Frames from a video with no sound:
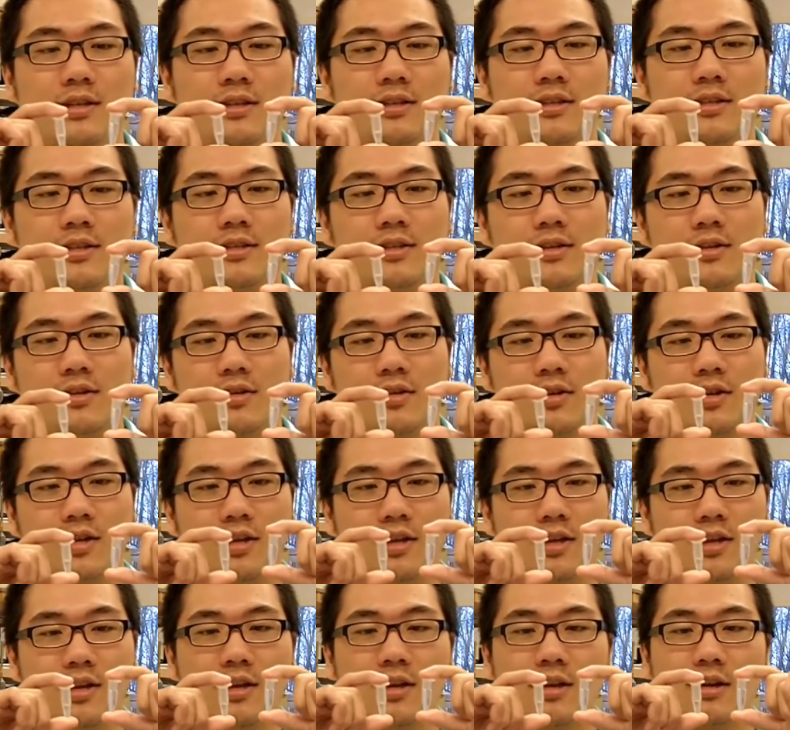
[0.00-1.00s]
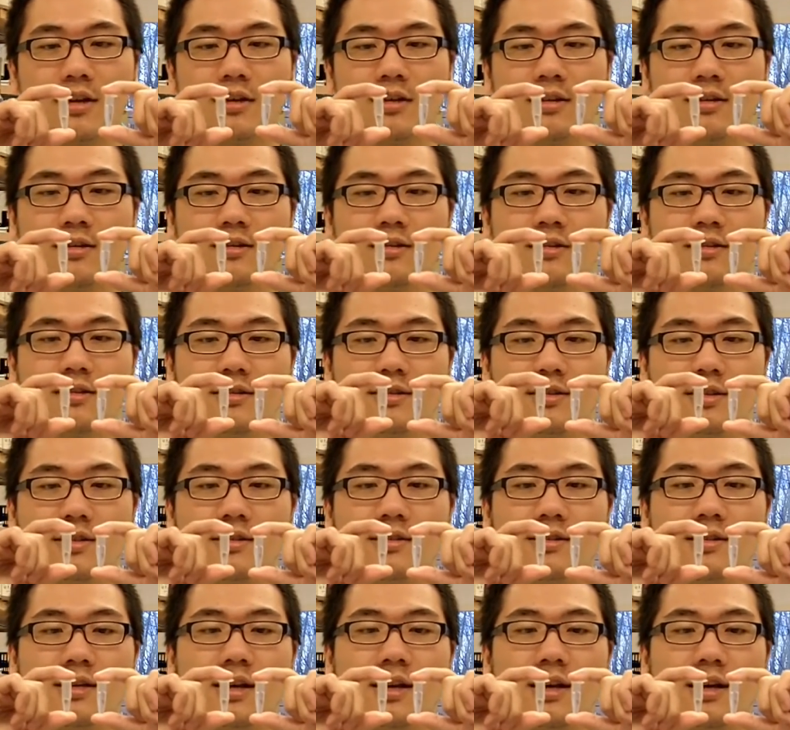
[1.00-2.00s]
So here,
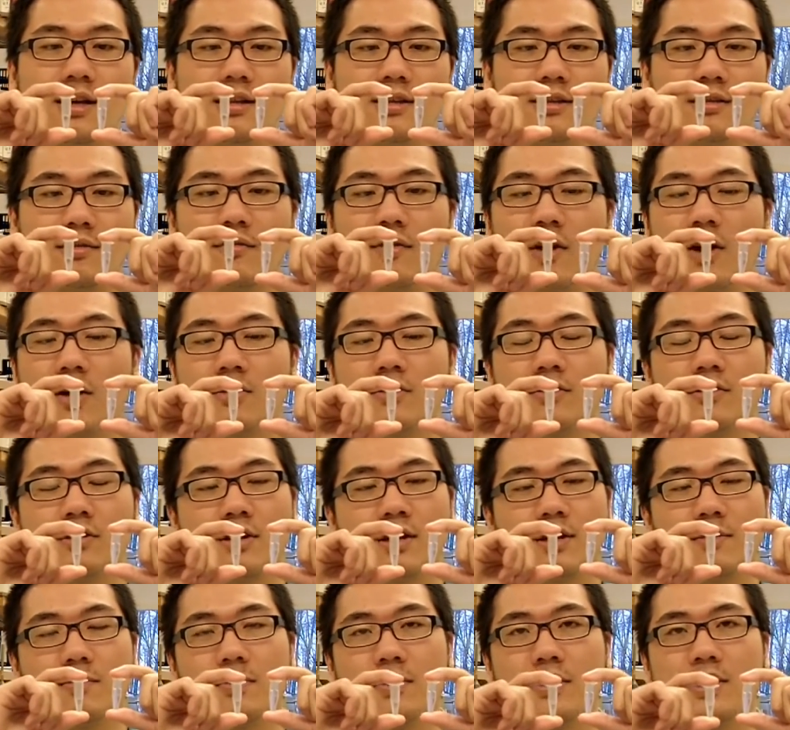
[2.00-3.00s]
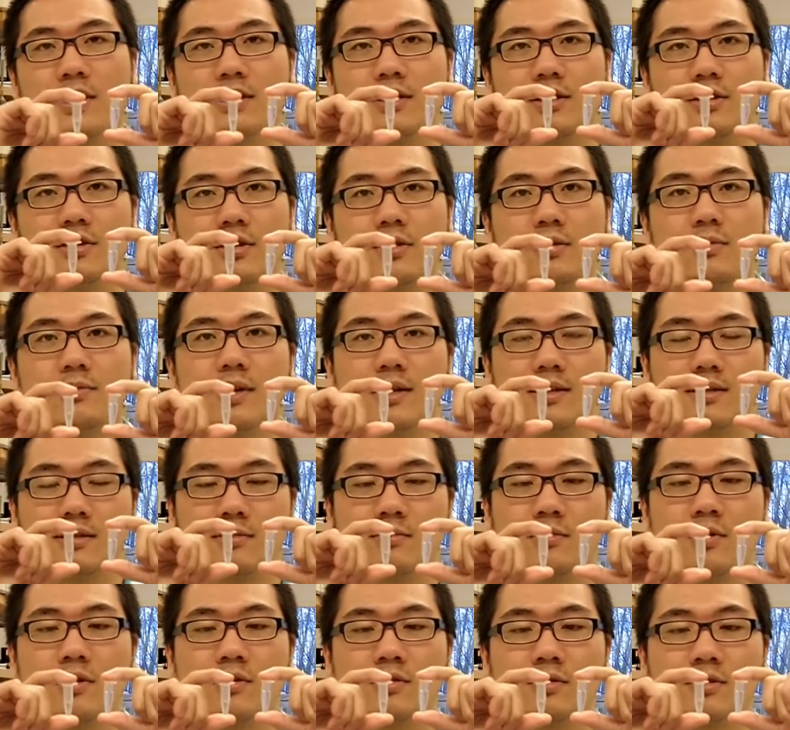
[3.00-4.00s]
since the volume you can put in the tube are
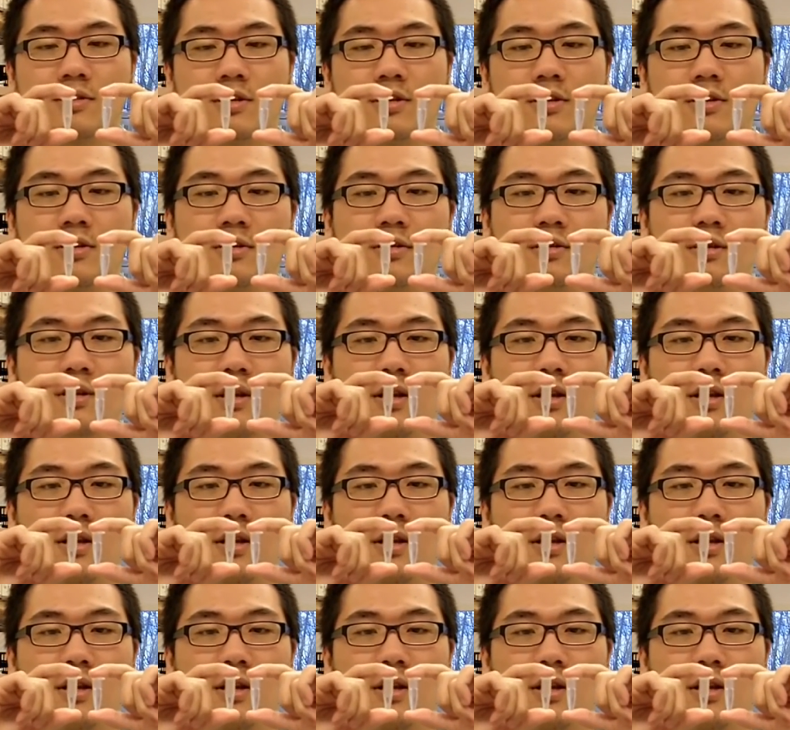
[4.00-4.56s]
small, so